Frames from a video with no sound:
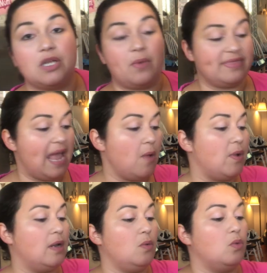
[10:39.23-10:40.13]
done with that
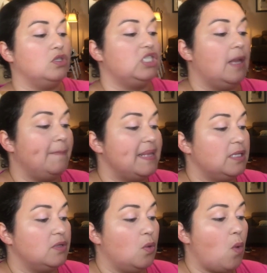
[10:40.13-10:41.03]
one, we'll jump
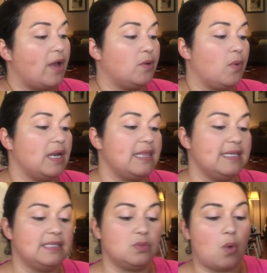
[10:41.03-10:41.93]
into the water one. And
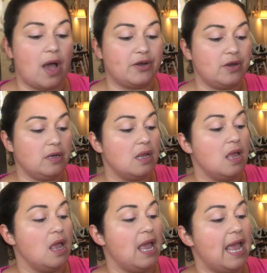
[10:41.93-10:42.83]
this is water
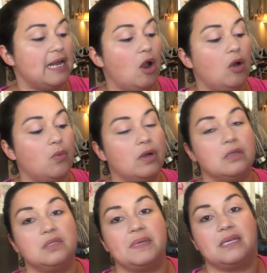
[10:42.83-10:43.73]
in our
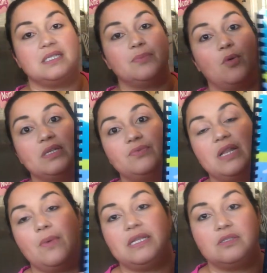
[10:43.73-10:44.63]
world because the boys
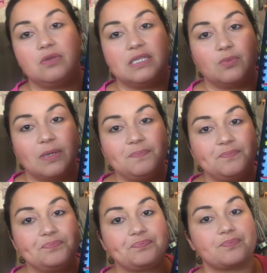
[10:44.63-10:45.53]
really wanted to do this one
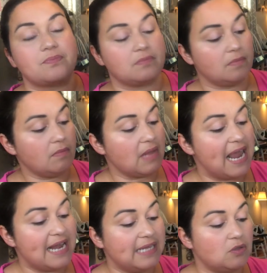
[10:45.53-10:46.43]

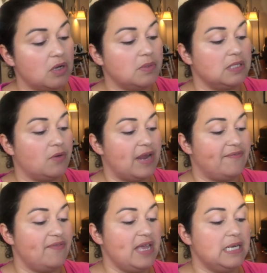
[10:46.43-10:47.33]
and I thought it was a
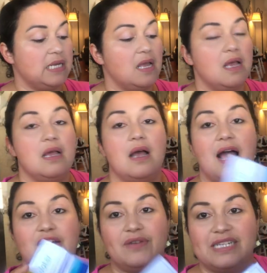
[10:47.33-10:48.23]
great fit.
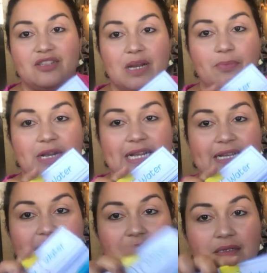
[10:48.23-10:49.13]
I already started putting
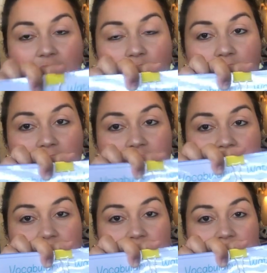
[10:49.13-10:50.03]
it all
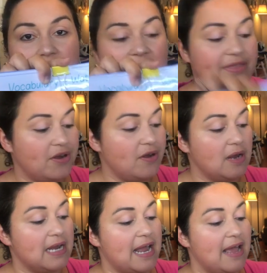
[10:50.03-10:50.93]
together
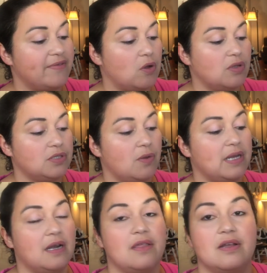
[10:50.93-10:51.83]
and I have it also
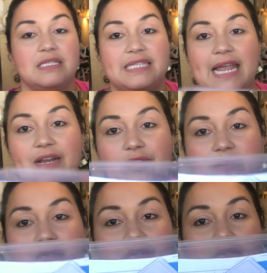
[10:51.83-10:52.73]
in another container.